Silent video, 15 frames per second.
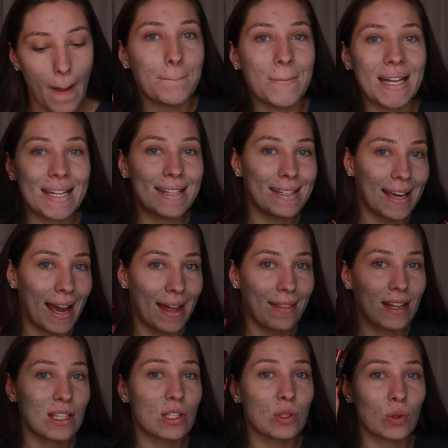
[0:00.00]
But yeah,
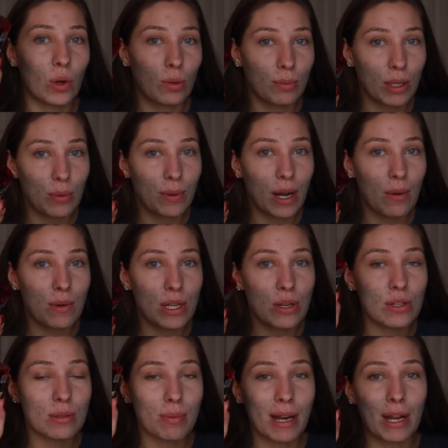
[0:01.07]
that's normally what I would
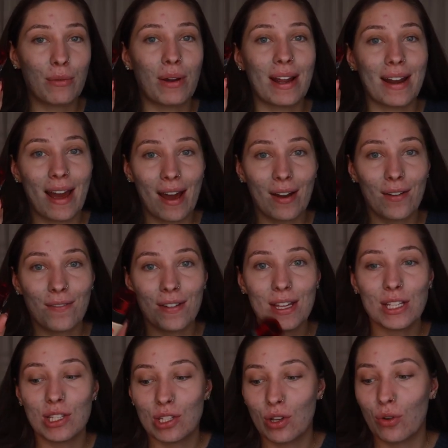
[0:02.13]
use, but I ran out of
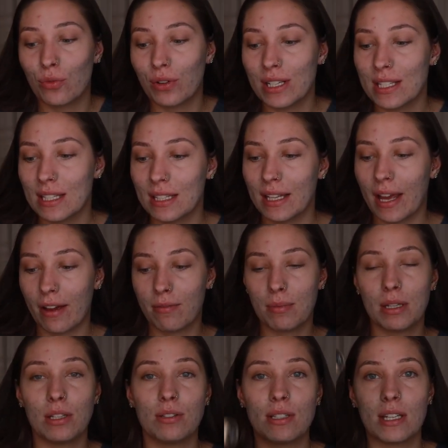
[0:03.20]
it. So recently I've
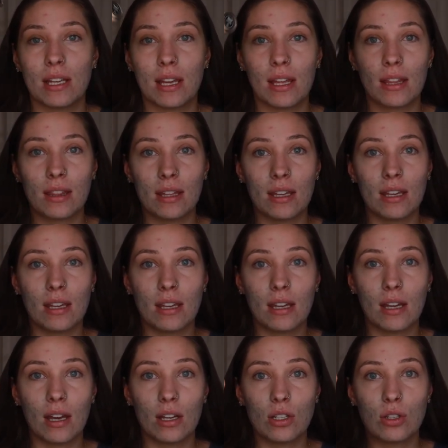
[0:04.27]
been using
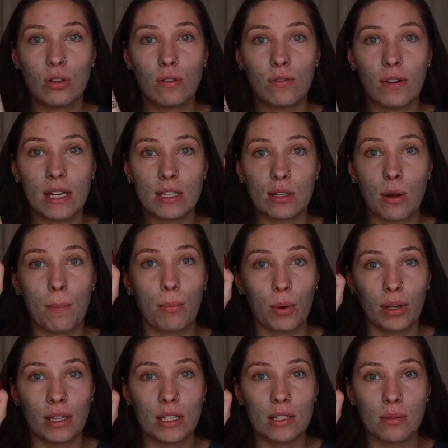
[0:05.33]
the Too Faced
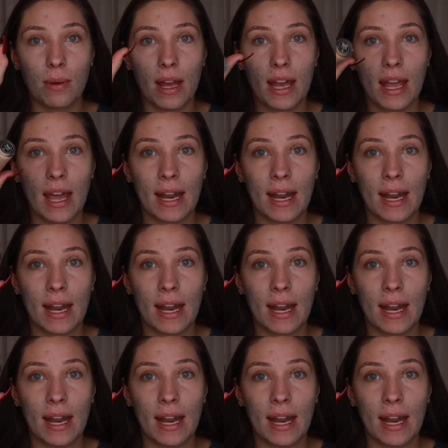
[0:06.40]
Born This Way.